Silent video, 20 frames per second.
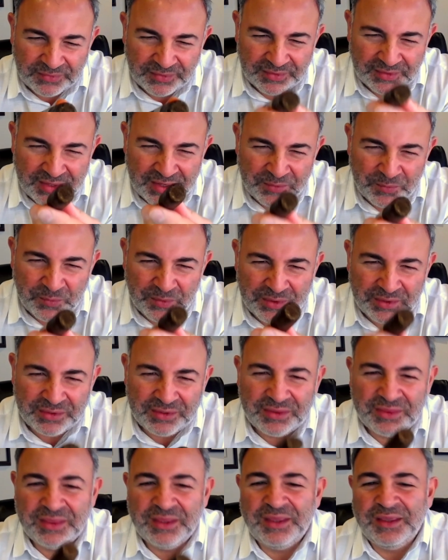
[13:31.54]
And one
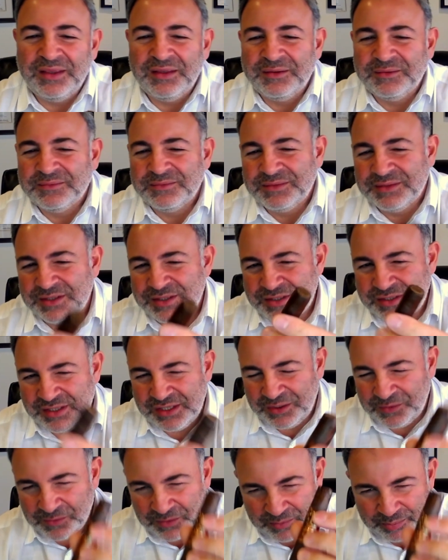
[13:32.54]
thing, the
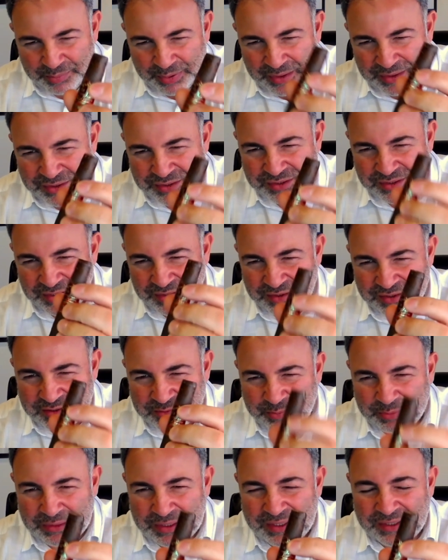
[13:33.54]
secret punch to this
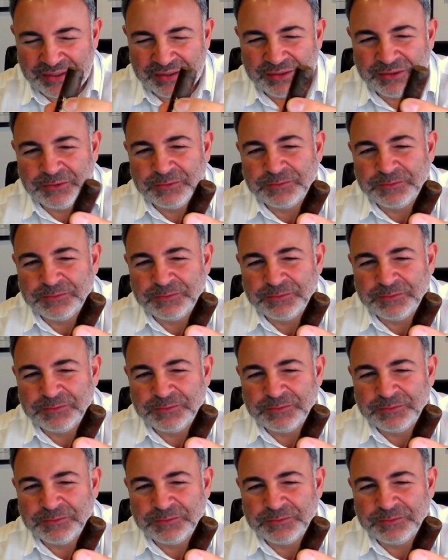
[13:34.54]
blend